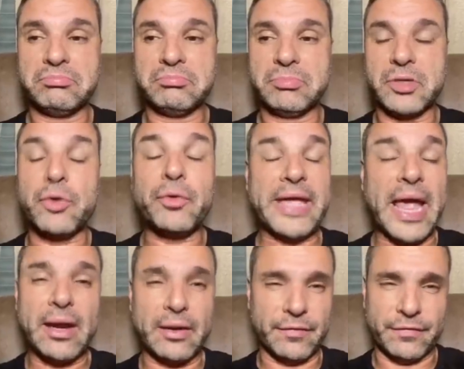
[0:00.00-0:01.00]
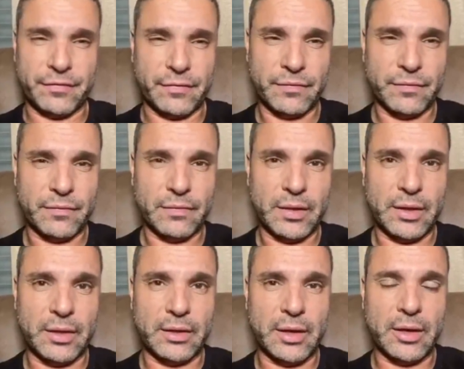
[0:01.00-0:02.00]
creative
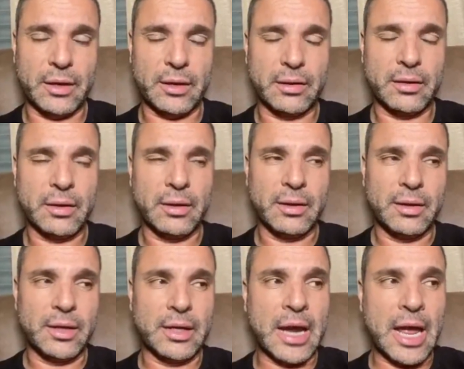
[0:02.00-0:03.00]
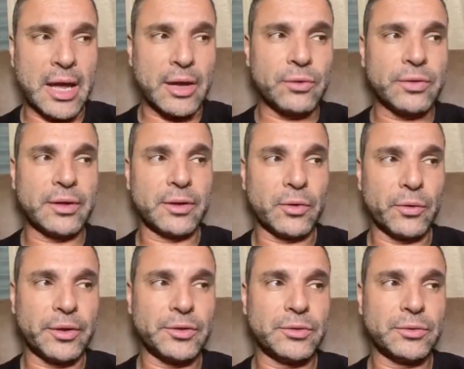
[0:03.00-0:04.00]
in how they're
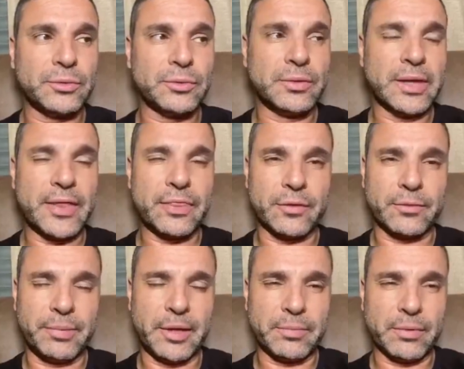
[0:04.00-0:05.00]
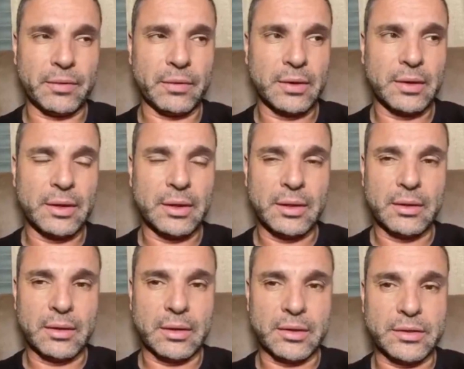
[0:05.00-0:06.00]
going to let their people
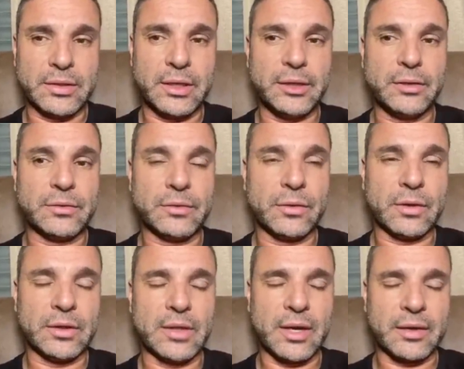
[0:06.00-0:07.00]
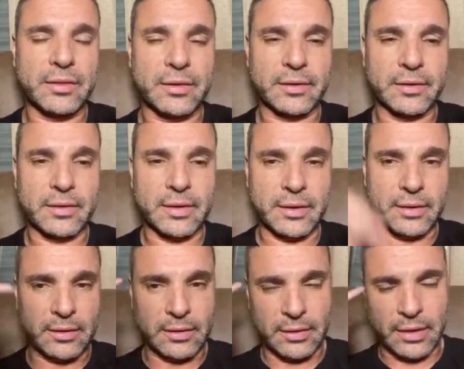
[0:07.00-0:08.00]
continue to conduct their
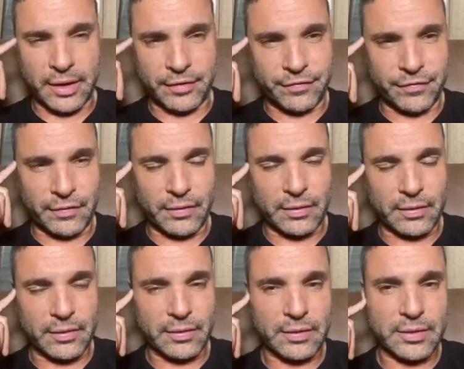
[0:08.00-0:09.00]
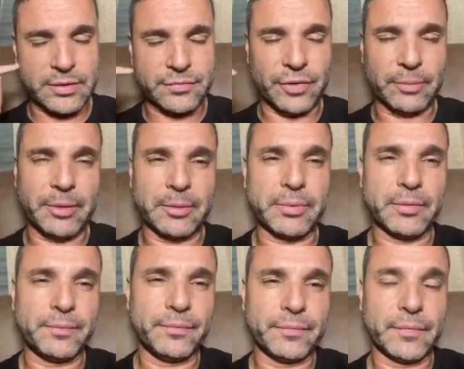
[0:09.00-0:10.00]
life as free people,
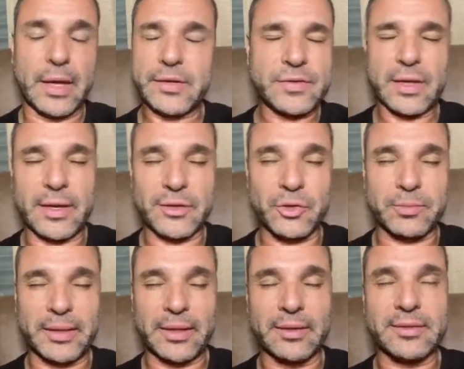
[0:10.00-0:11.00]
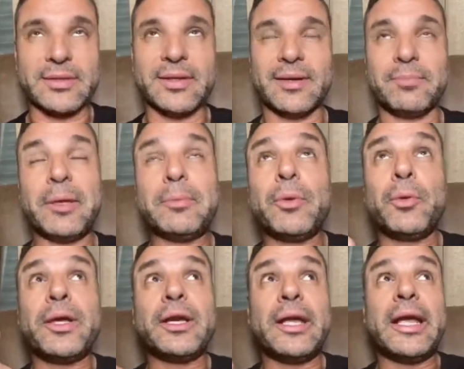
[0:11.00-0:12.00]
as as people who
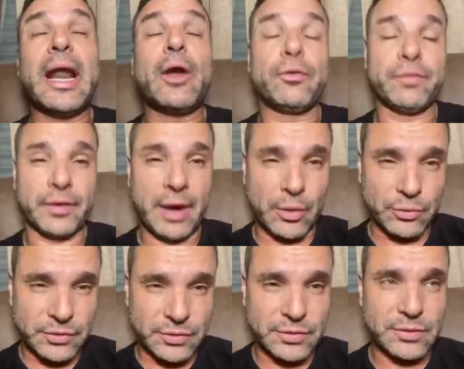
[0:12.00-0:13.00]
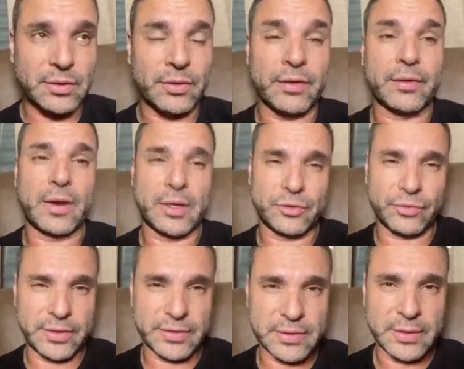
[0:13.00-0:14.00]
can get out of their houses in their countries.